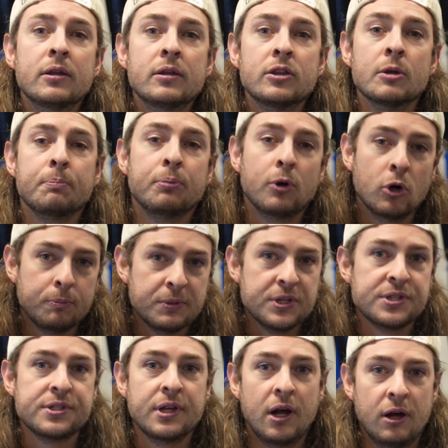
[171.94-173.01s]
the
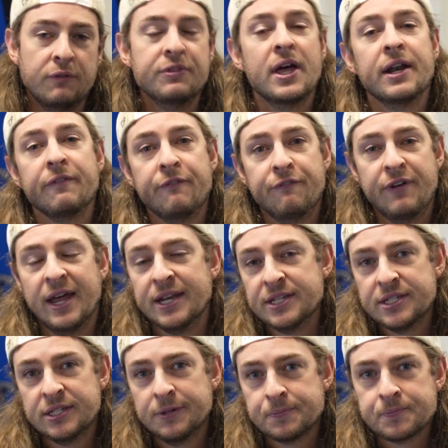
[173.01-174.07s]
purpose of that
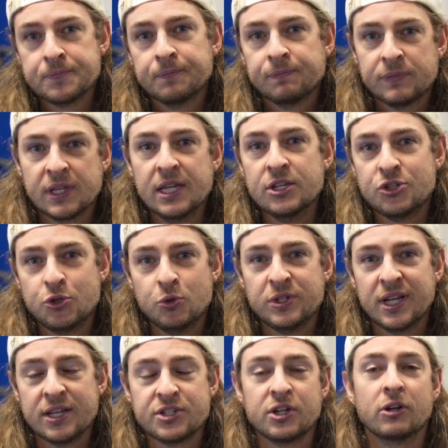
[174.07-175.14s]
event is to
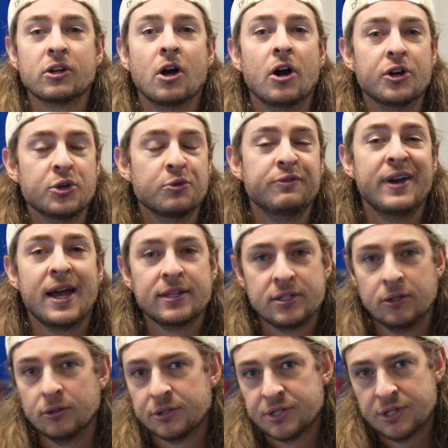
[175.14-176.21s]
test our
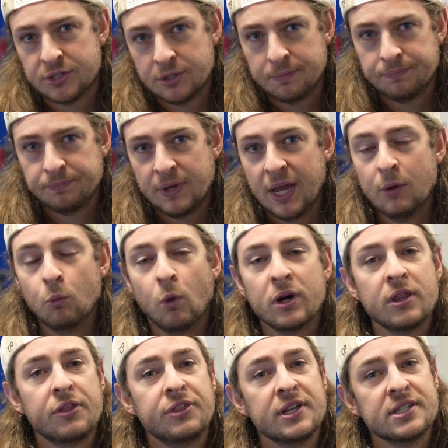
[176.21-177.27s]
cardiovascular system. And one
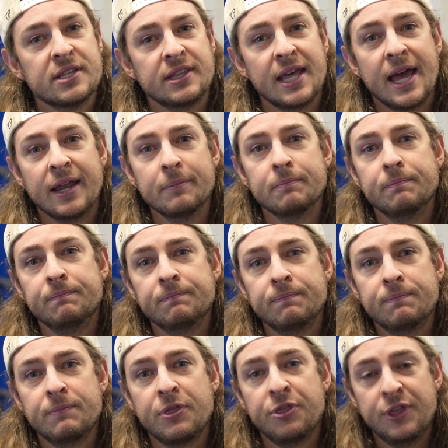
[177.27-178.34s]
of the things that
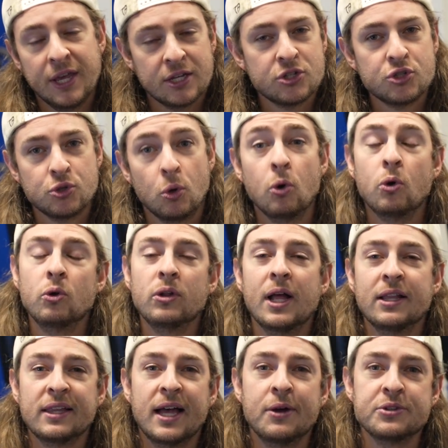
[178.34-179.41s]
thick sole
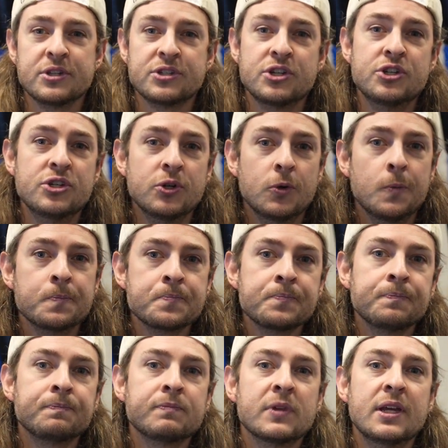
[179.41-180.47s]
allows us to do
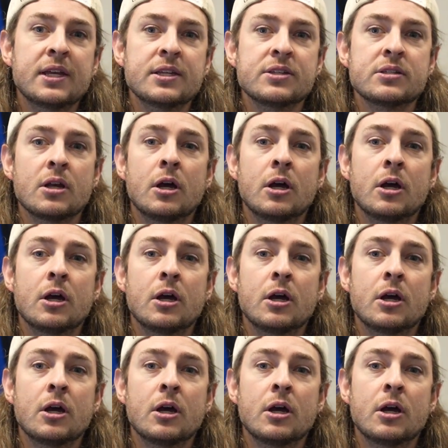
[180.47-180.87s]
is